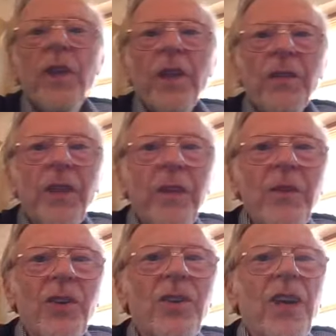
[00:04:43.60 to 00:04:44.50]
very
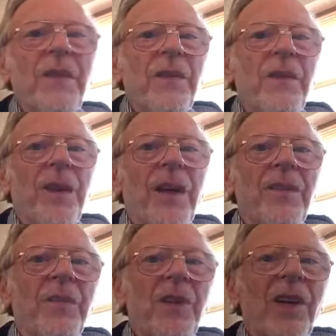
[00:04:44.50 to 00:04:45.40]
much, David, for
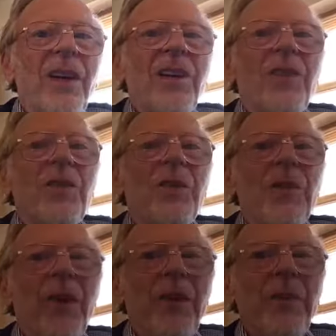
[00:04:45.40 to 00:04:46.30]
that. And we can't go too
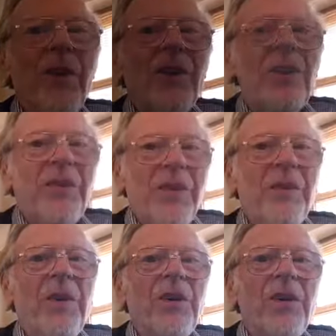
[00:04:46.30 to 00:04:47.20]
long because
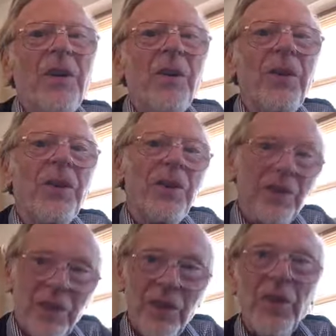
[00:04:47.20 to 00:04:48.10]
we are told that
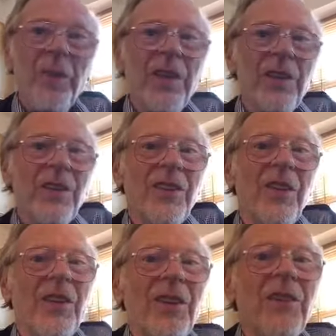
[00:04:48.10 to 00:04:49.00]
2 minutes is
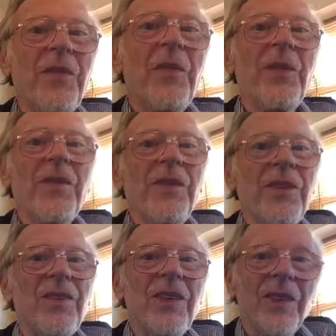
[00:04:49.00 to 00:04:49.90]
long enough for one of
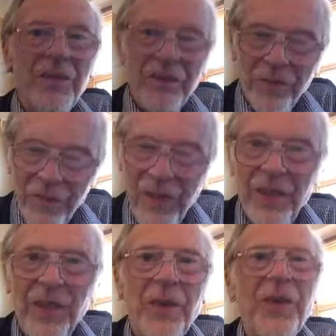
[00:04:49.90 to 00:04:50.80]
these little
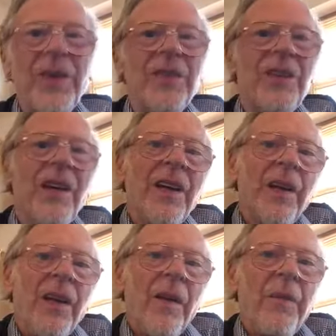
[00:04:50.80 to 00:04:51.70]
video things,
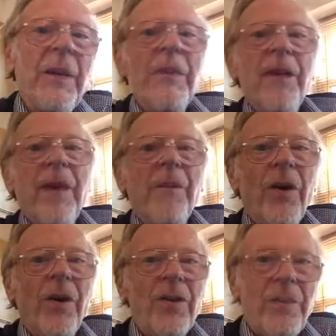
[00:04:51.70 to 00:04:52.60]
and people get
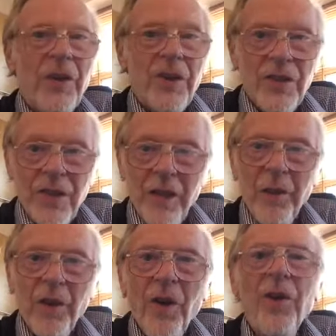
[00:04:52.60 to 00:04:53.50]
bored because
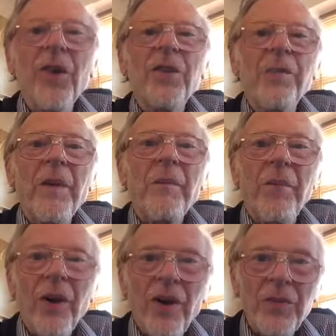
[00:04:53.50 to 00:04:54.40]
we all got a bit
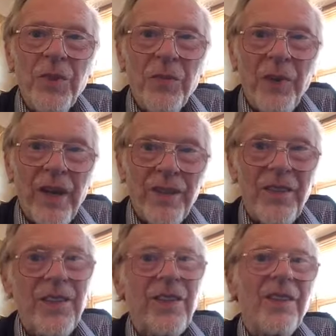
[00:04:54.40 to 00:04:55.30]
bored with
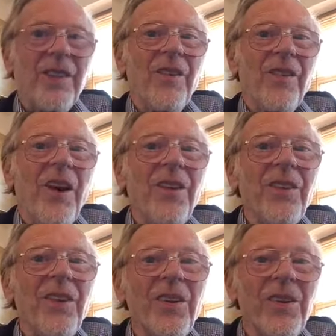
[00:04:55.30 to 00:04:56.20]
Brexit. It's going on
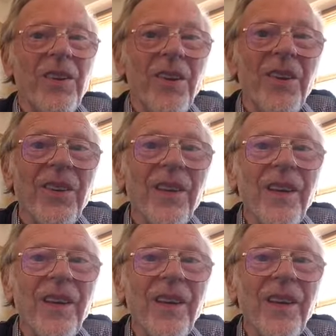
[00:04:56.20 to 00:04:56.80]
and on and on,